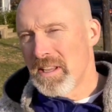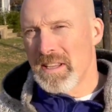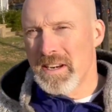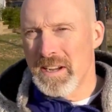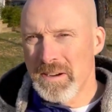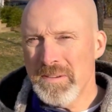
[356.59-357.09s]

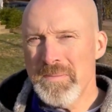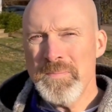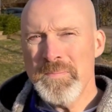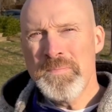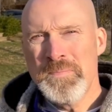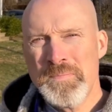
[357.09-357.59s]
you know,
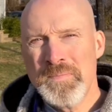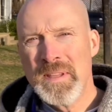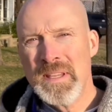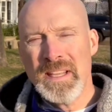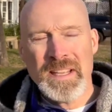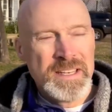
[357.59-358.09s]

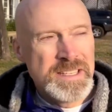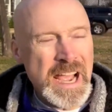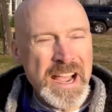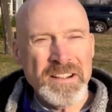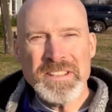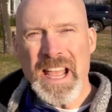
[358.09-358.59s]

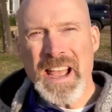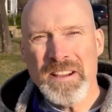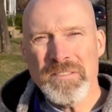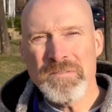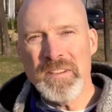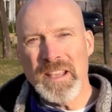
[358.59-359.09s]

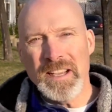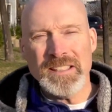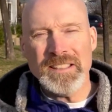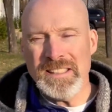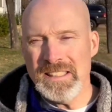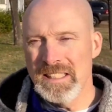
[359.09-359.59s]
downtown
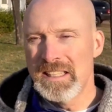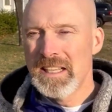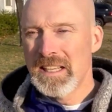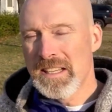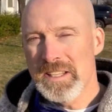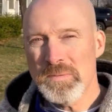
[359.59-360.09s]
feel
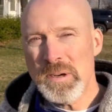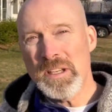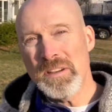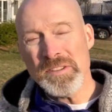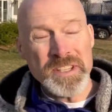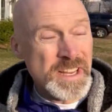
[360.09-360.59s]
because we're
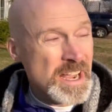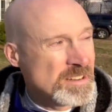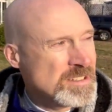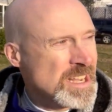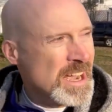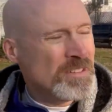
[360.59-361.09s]
close to
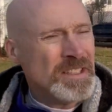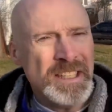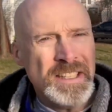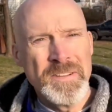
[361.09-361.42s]
downtown.